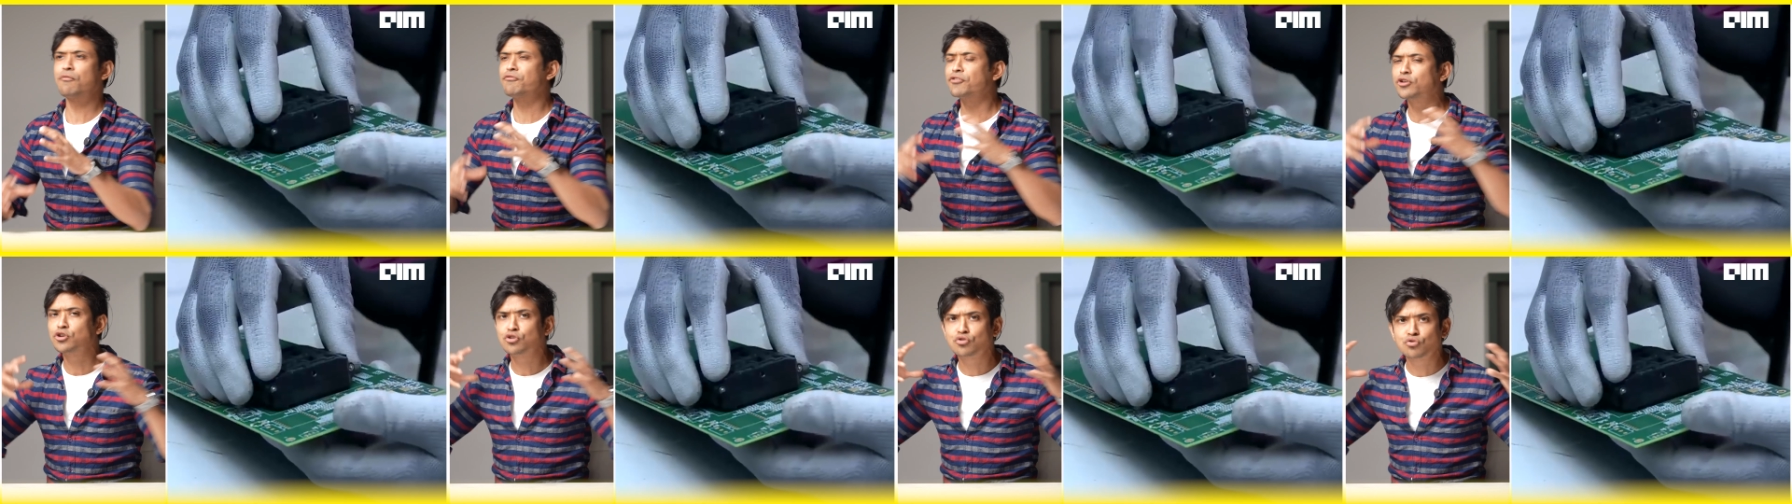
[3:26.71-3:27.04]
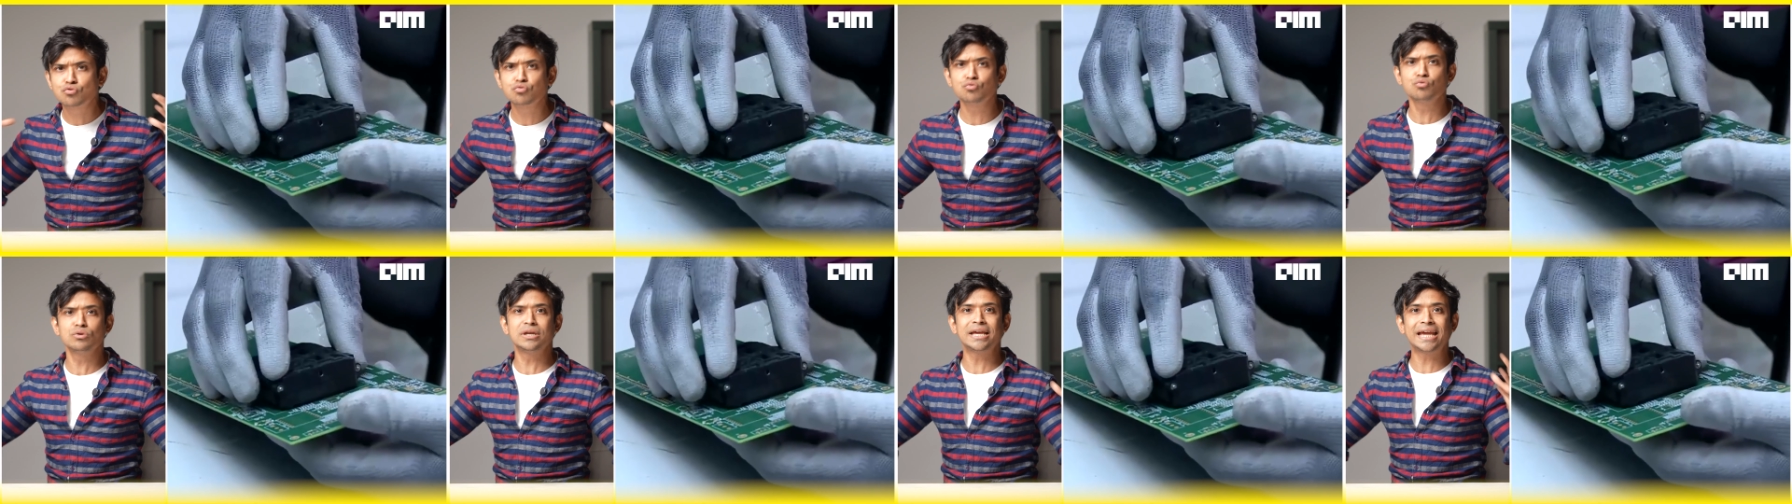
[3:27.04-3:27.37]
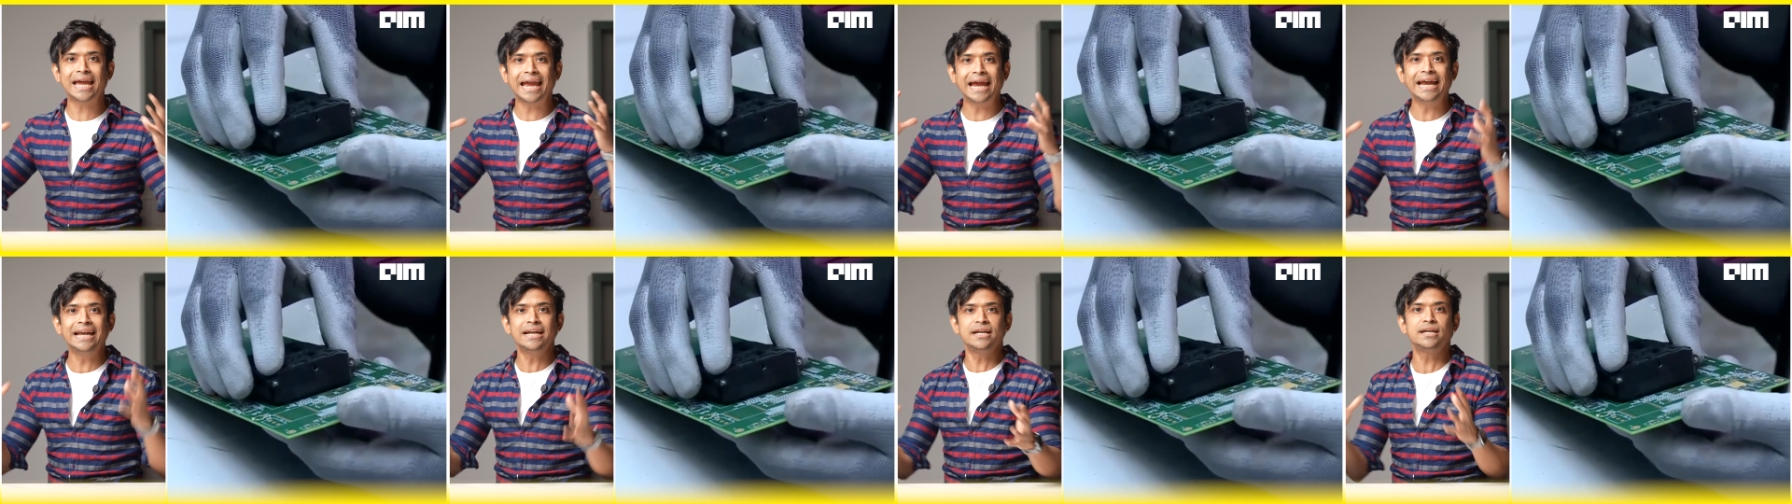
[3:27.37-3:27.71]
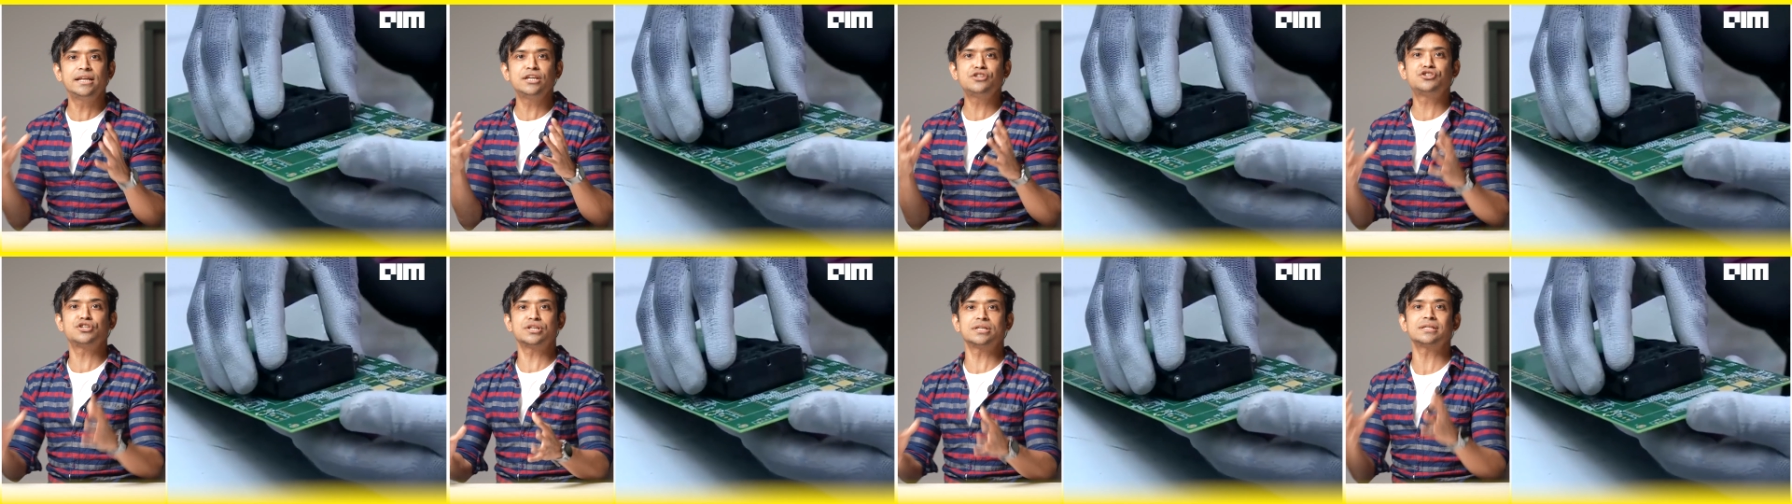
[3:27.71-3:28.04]
of a truly
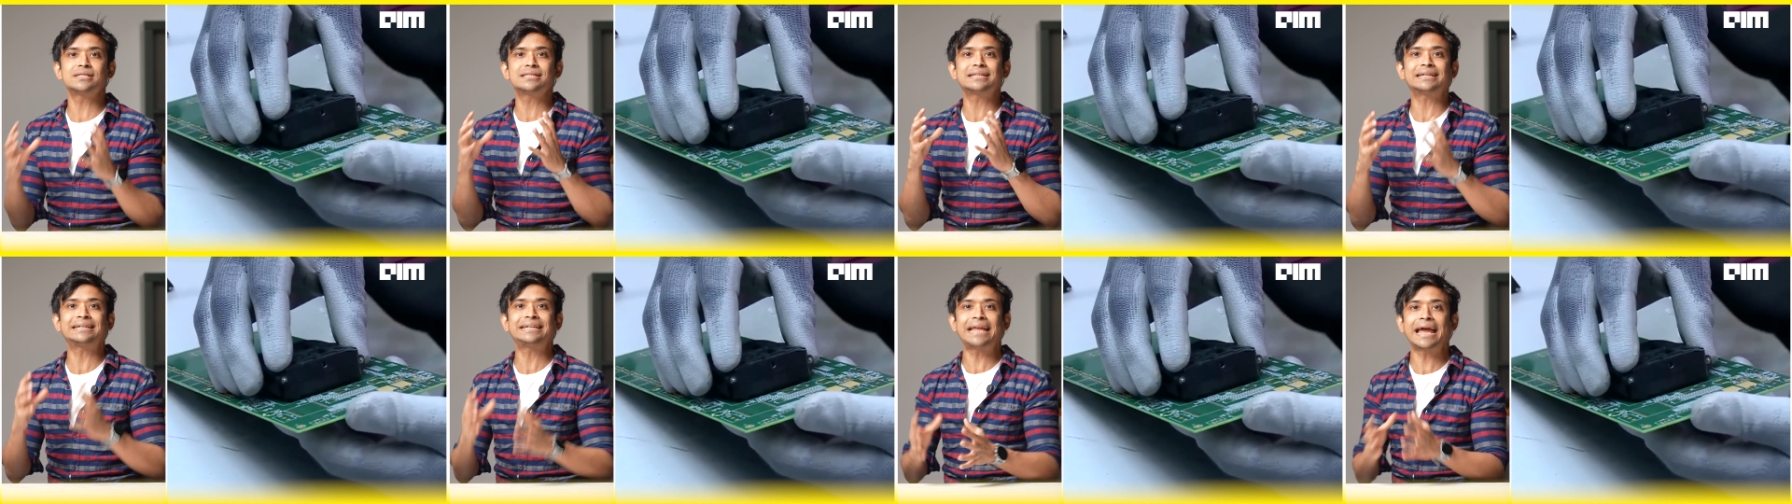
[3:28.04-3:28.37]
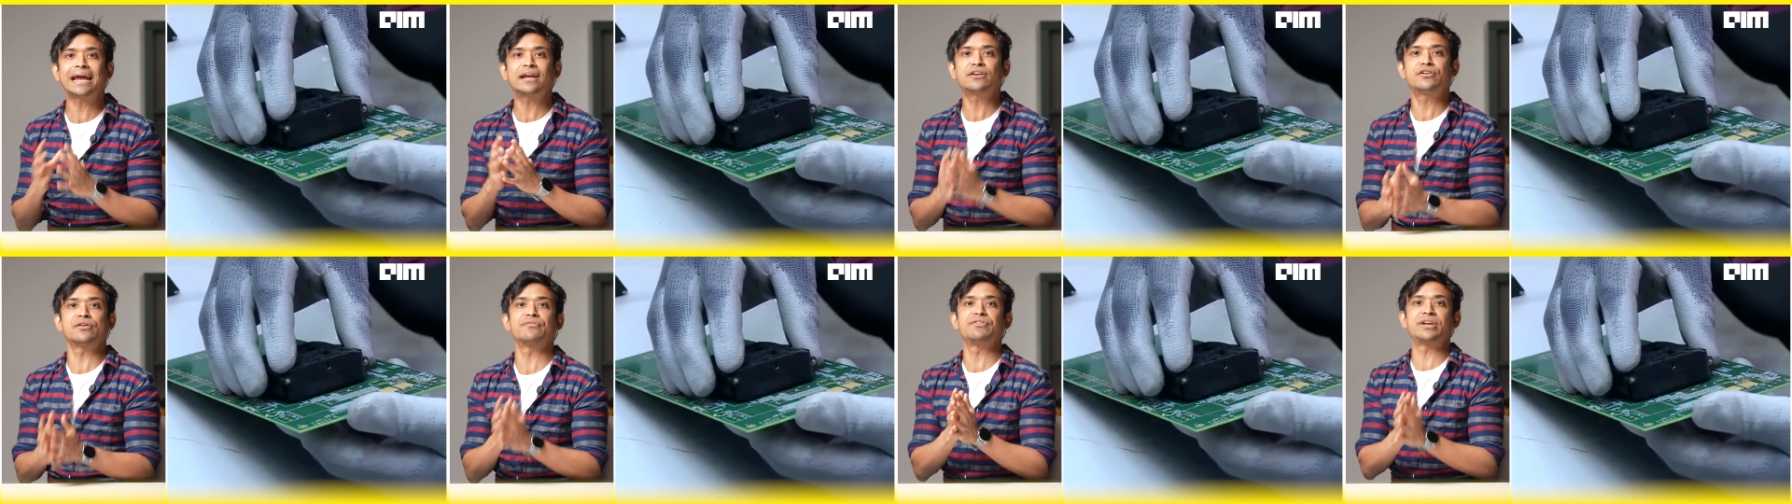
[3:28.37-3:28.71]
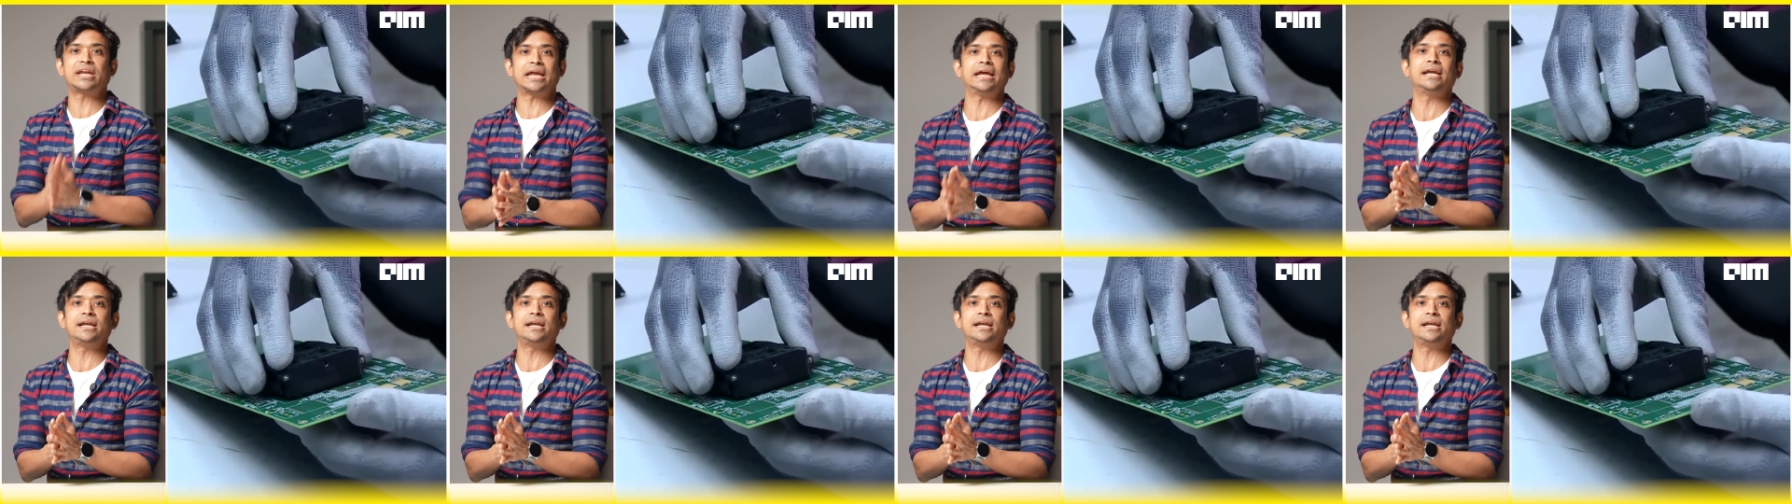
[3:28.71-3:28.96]
indigenous tech driven